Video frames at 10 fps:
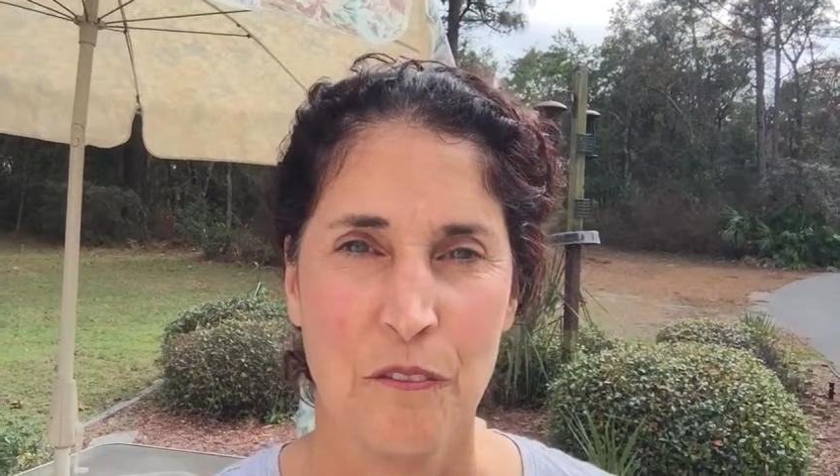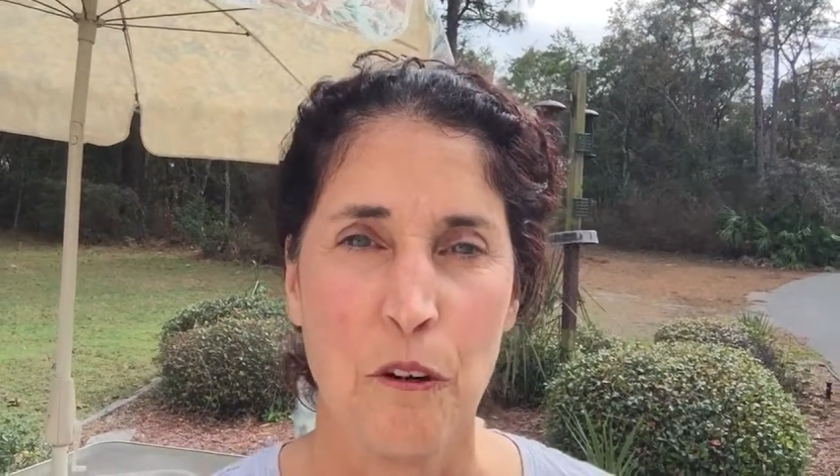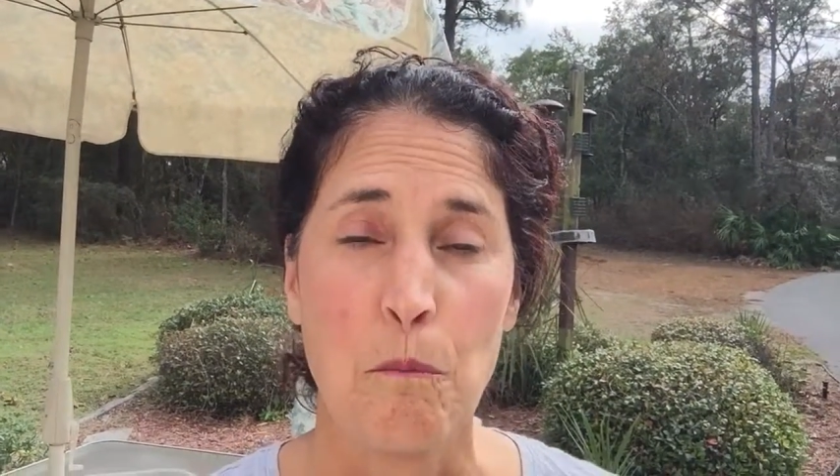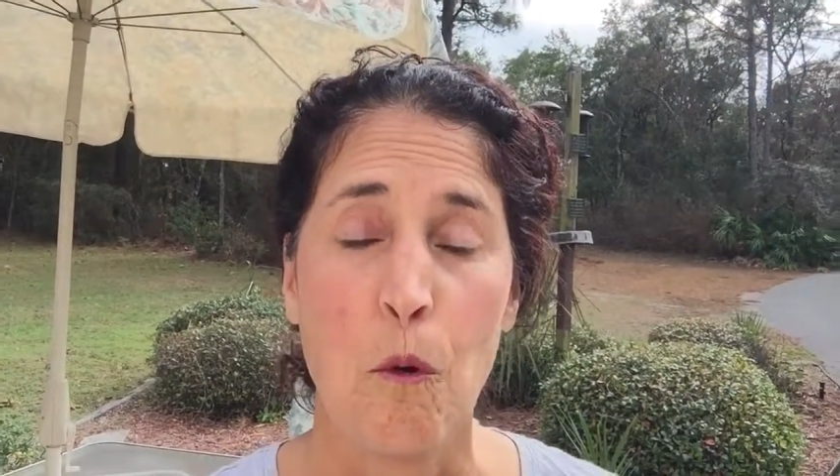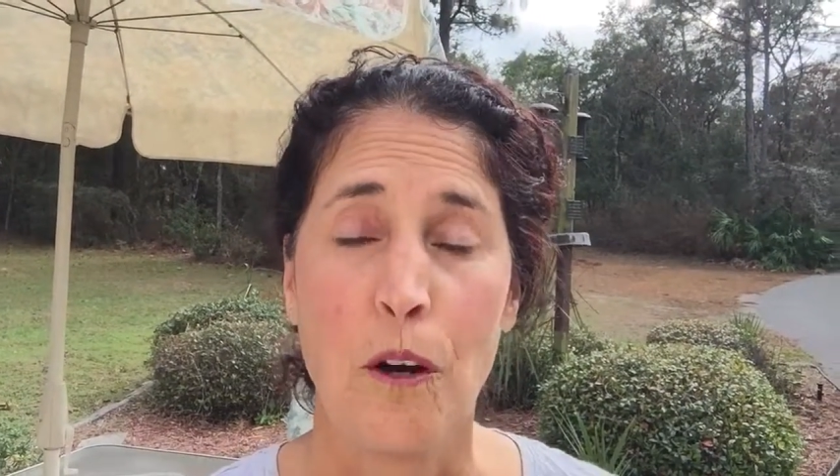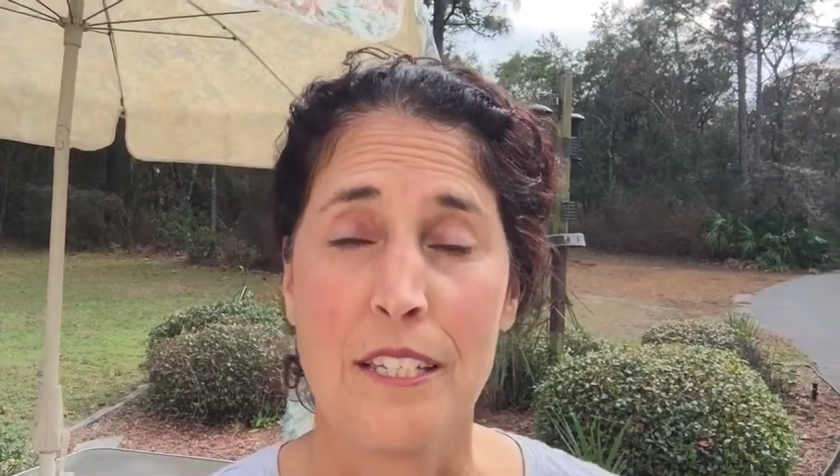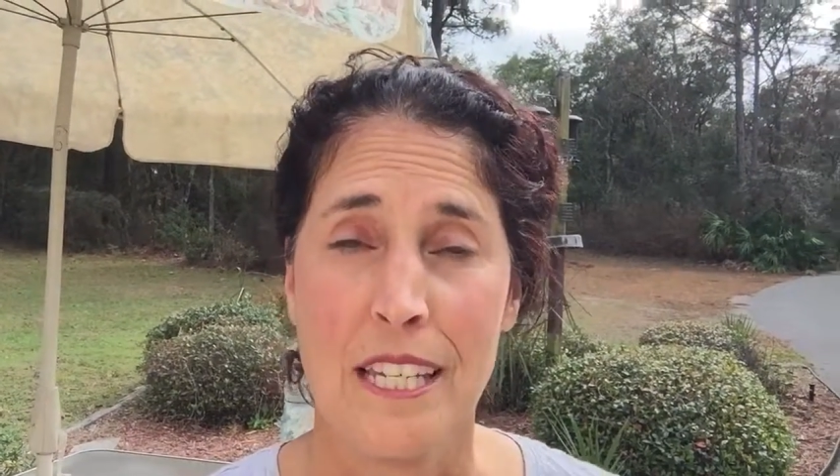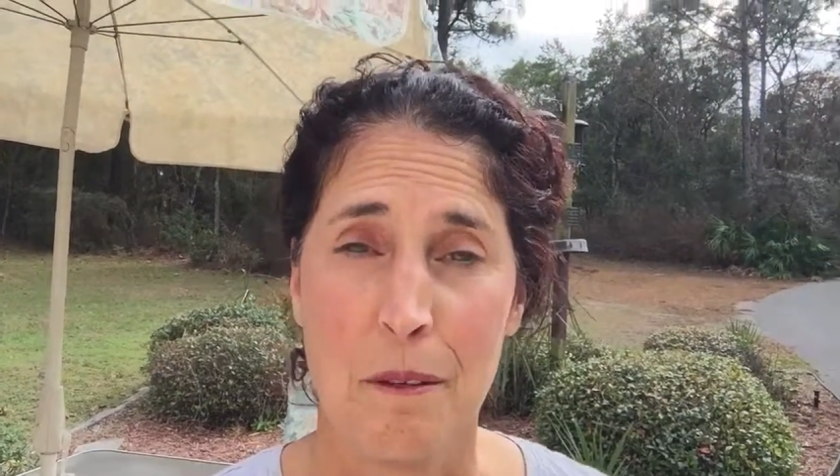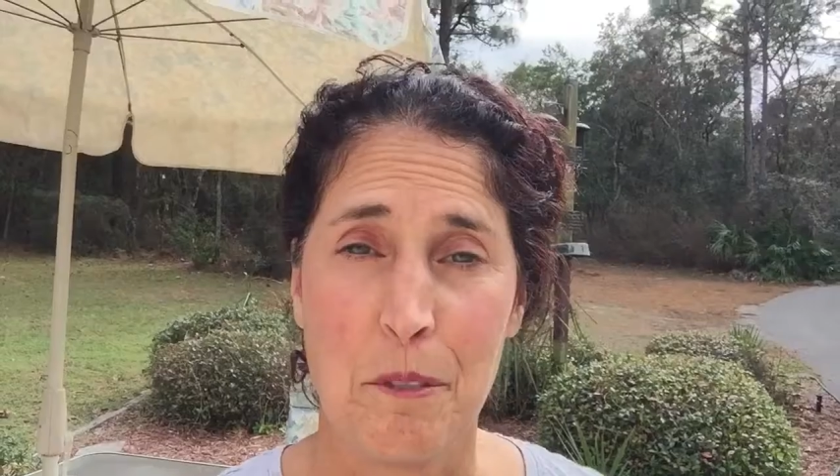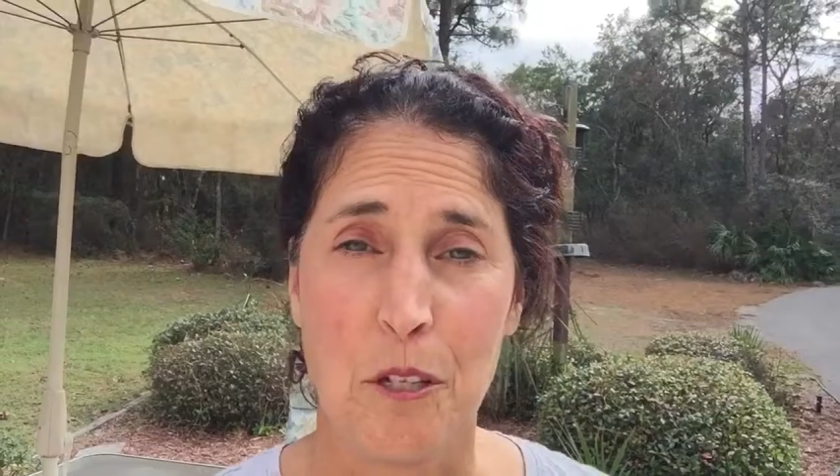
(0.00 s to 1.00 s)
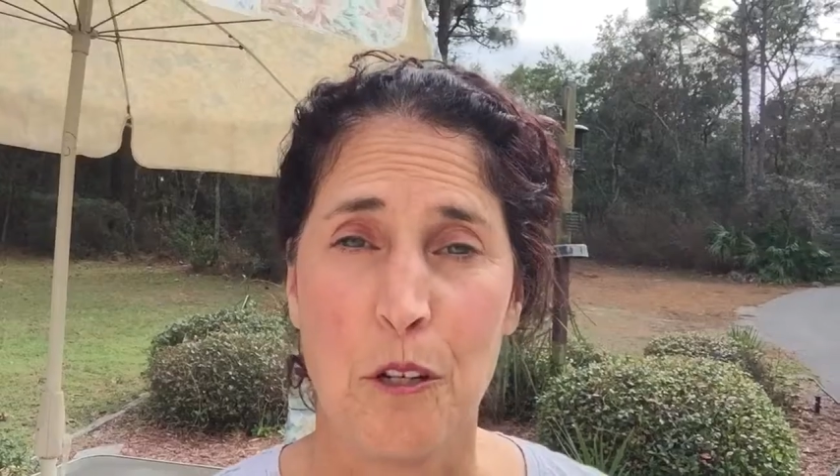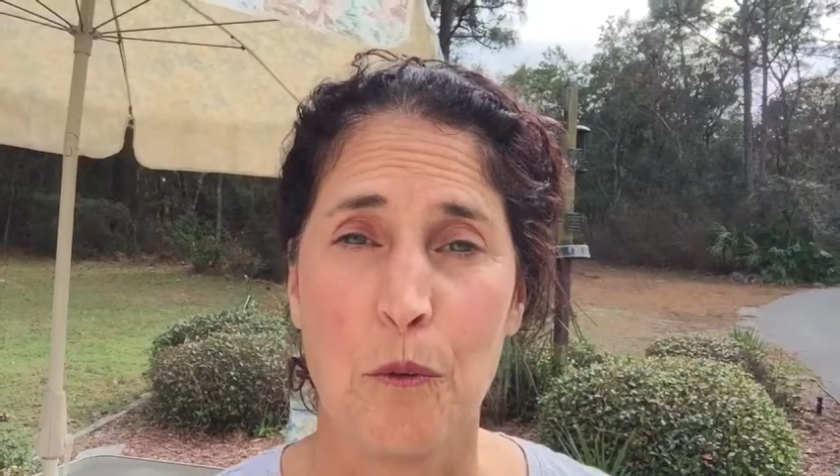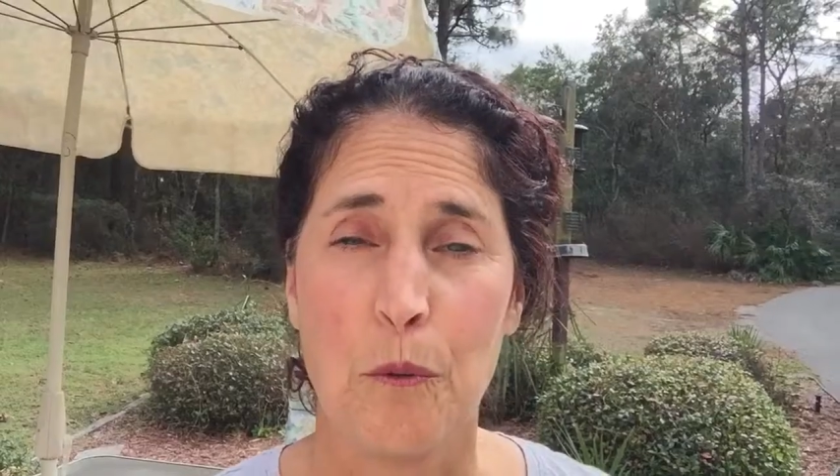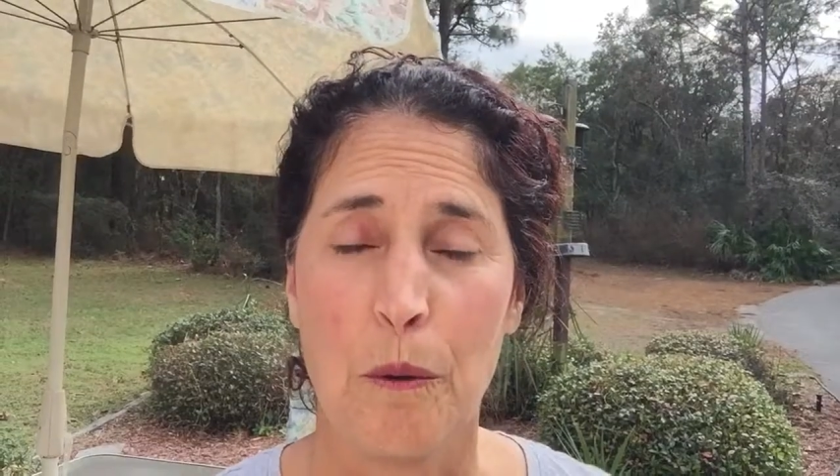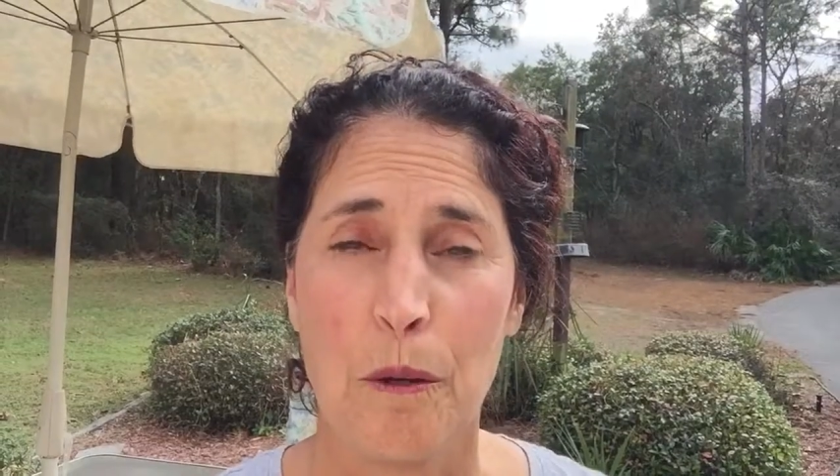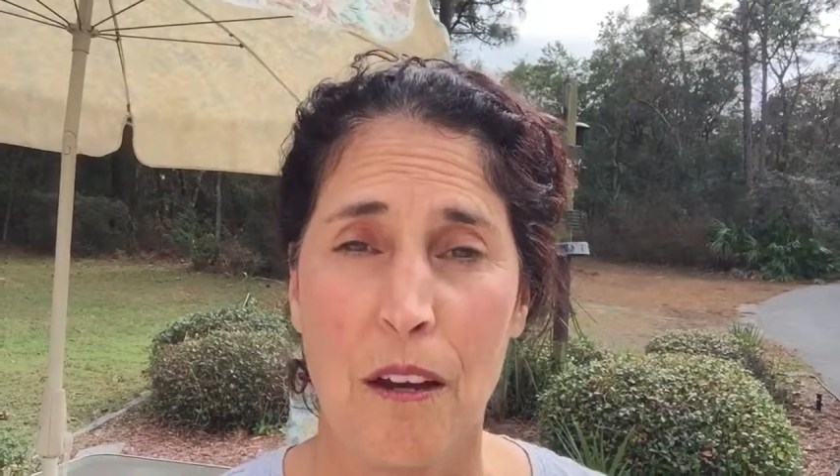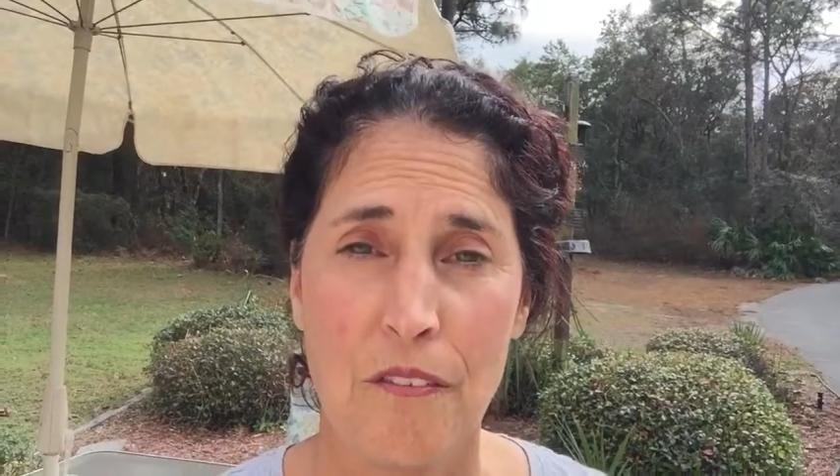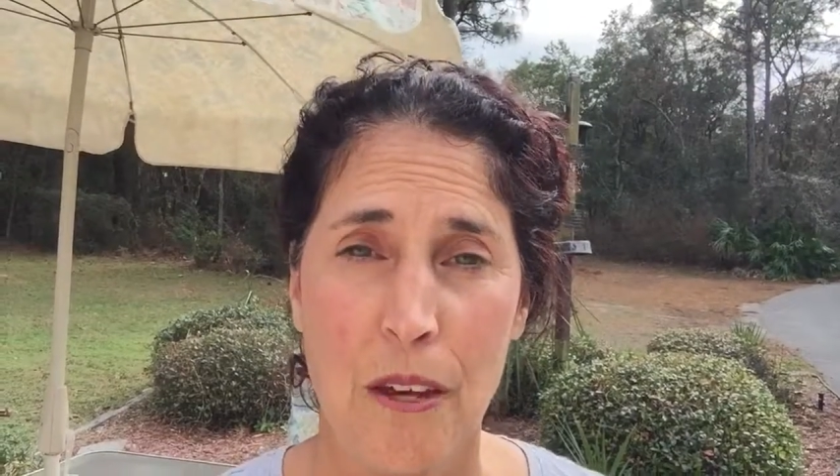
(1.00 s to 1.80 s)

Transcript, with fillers: For more tips, go to Ribka